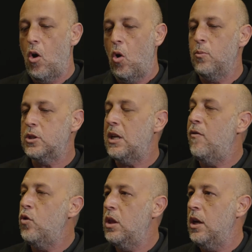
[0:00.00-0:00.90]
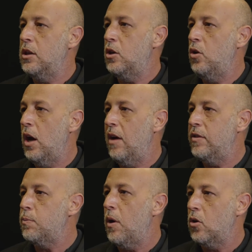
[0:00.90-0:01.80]
almost everything that you have
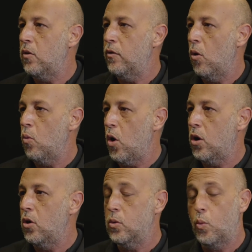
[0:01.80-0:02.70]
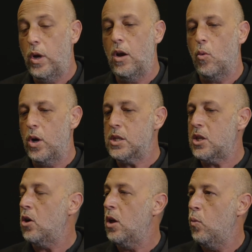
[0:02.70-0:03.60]
as part of your workload. We're, we're
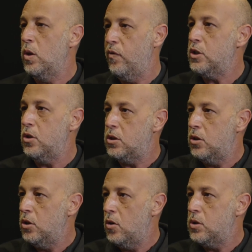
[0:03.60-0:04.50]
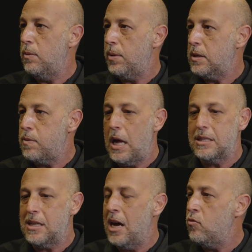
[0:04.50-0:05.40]
starting with Visual Studio, C++,
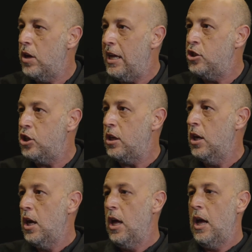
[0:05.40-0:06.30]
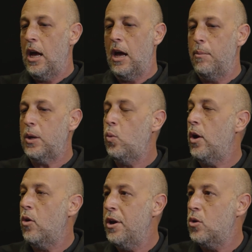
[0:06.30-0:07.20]
Unreal Engine, uh, but
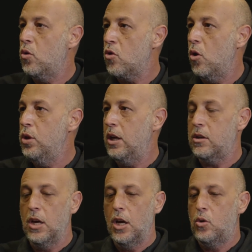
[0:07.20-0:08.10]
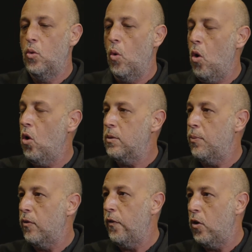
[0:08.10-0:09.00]
we're going to grow that to all the
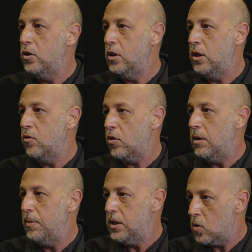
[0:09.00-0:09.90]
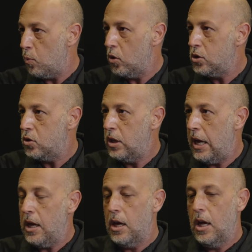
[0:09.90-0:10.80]
portfolio that Incredibuild supports
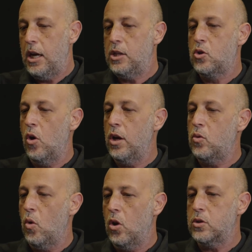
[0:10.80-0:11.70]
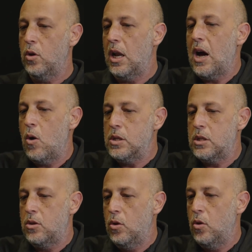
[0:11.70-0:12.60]
today. It's going to also allow
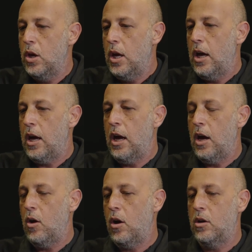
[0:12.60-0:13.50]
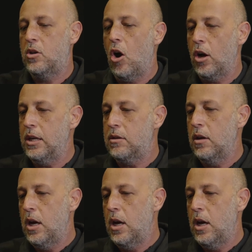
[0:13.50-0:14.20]
us to uh, target